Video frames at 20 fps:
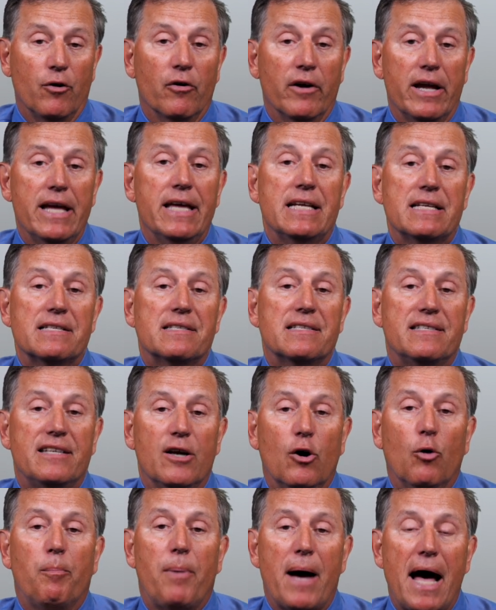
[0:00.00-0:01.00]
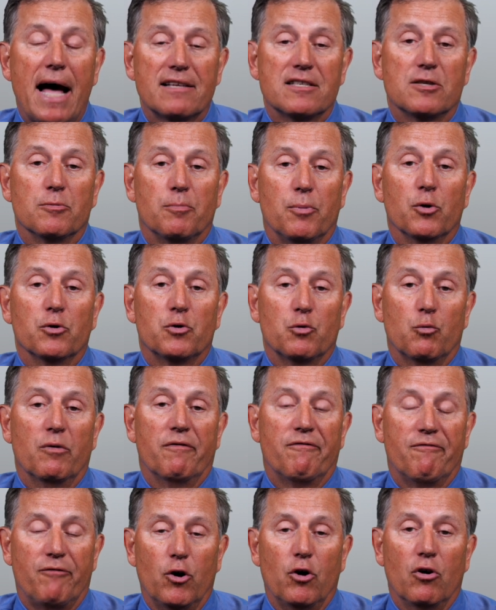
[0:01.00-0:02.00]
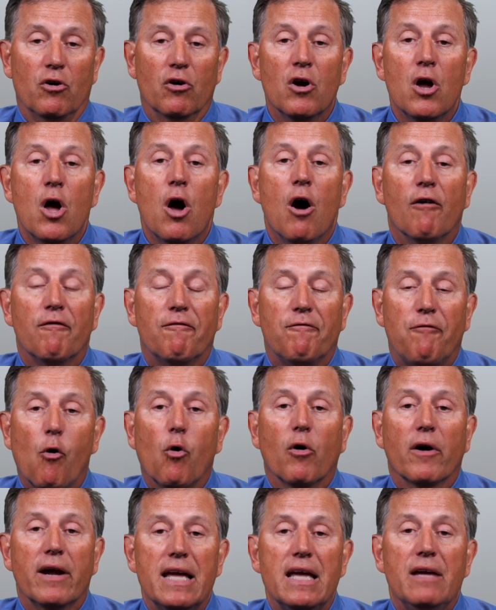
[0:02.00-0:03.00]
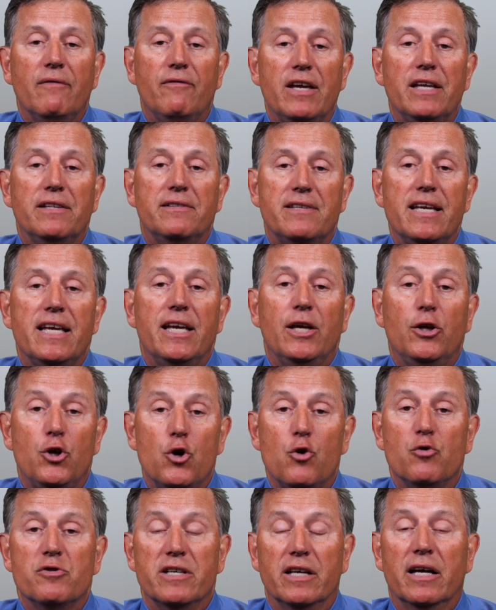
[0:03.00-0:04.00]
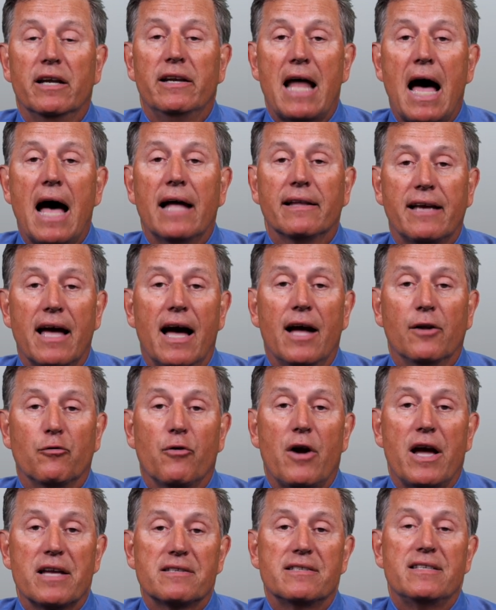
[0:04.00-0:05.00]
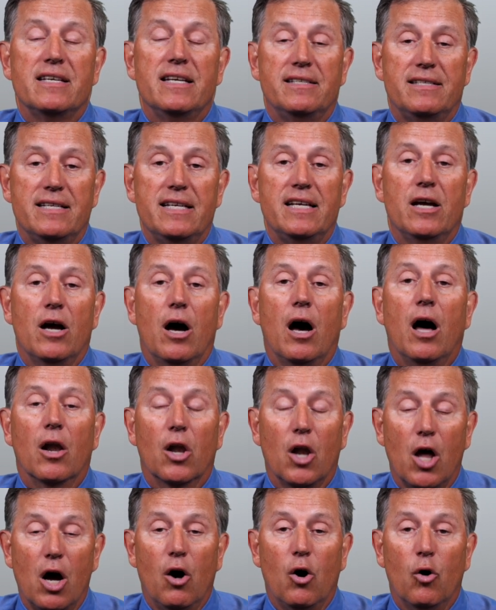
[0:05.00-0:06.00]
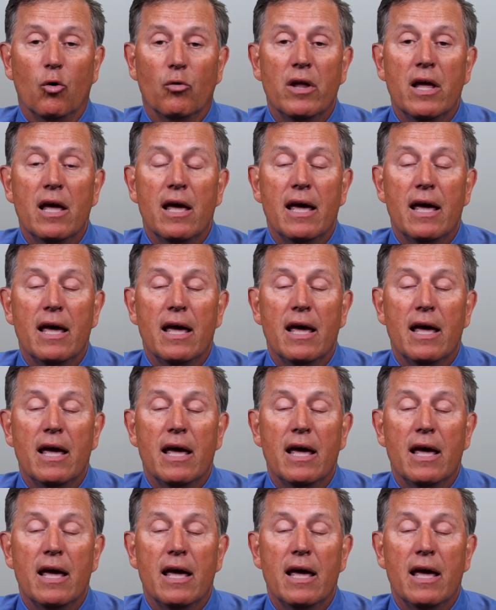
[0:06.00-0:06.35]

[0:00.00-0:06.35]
it is still possible to refer for EVT using a non-contrast CT alone